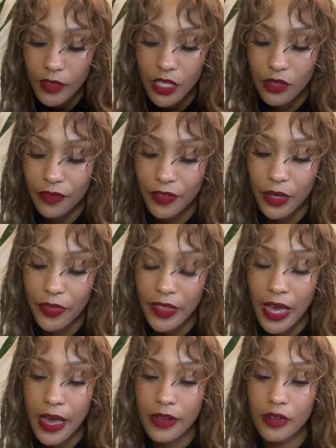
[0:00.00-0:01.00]
You felt
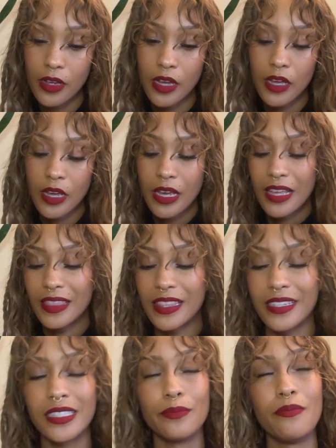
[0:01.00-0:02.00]
that.
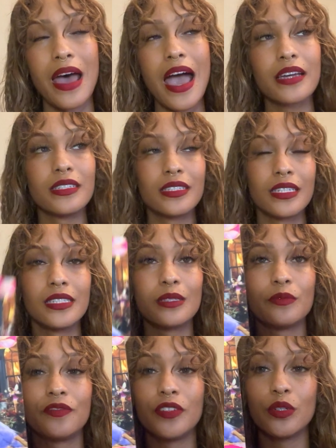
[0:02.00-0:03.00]
This magnetism
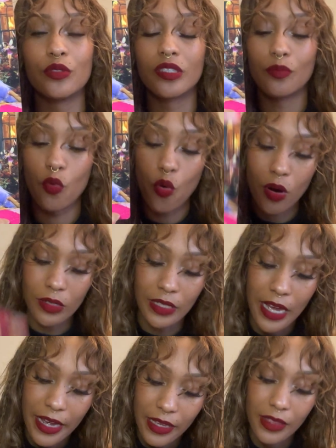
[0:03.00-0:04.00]
feels more
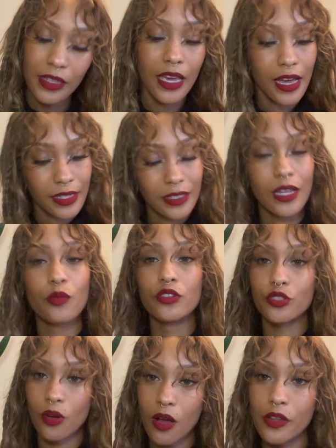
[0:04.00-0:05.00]
like, yes, they were
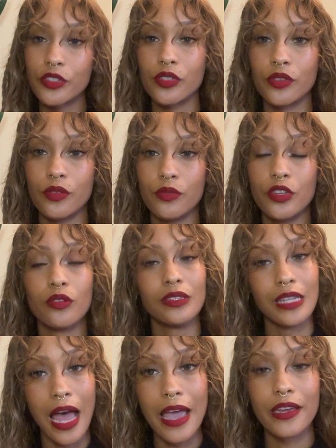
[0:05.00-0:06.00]
drawn to you, your
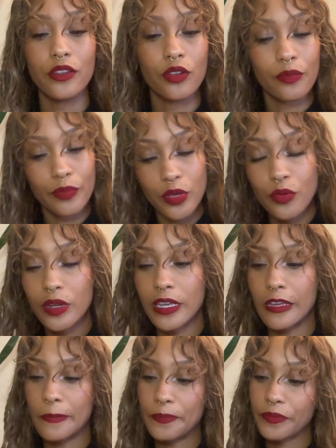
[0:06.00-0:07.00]
light, your
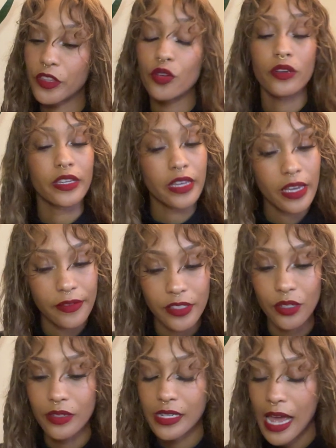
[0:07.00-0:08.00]
beauty, your gifts,
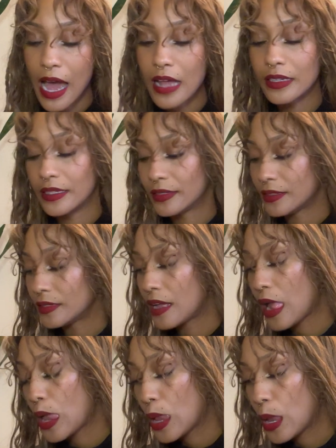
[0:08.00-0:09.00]
your talents.
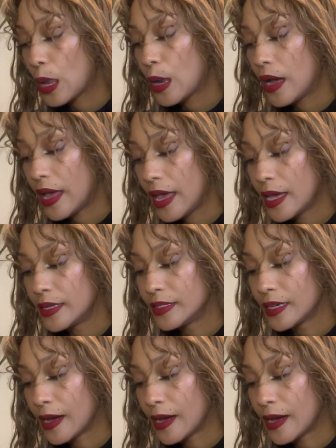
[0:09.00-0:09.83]
And